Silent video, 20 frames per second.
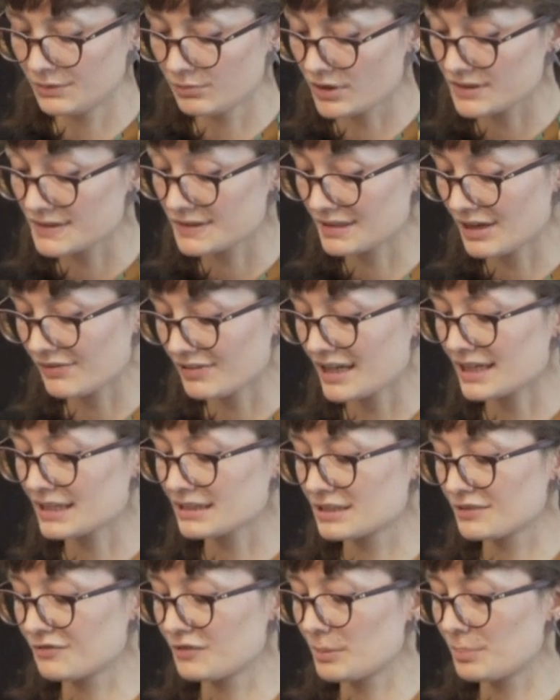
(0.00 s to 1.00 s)
was never
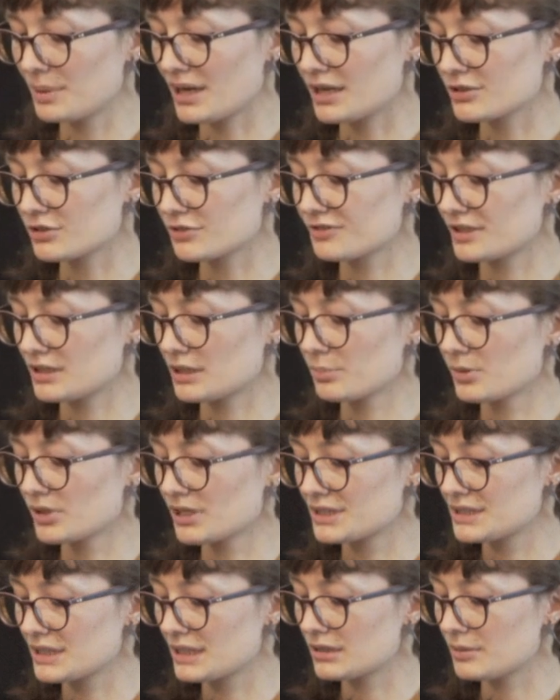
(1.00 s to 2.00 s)
actively part of any
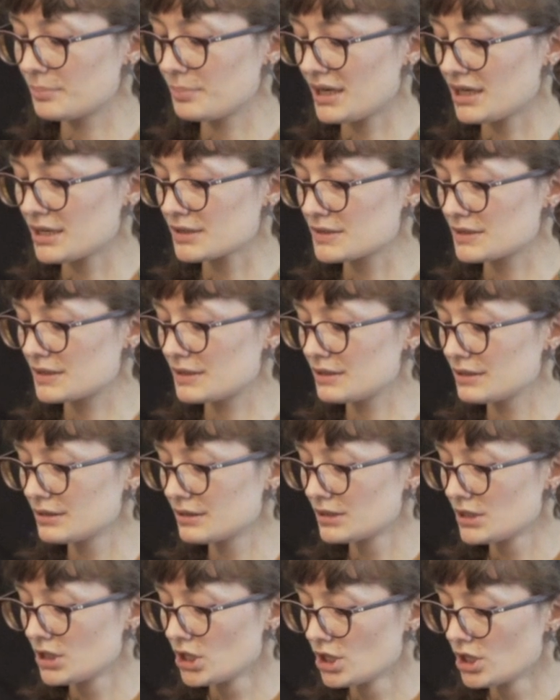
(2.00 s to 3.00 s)
political party,
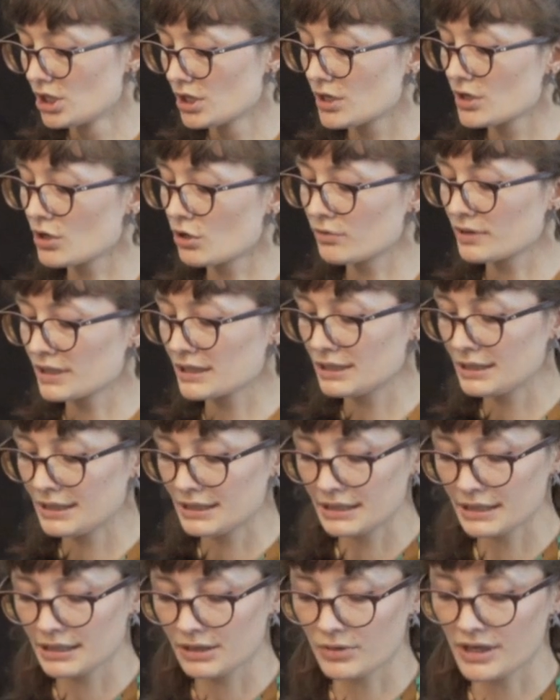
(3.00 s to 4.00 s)

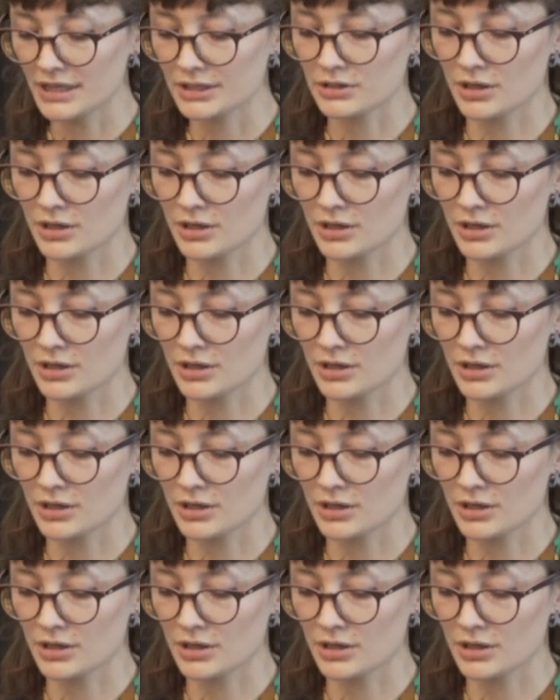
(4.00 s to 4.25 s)
knowingly acquired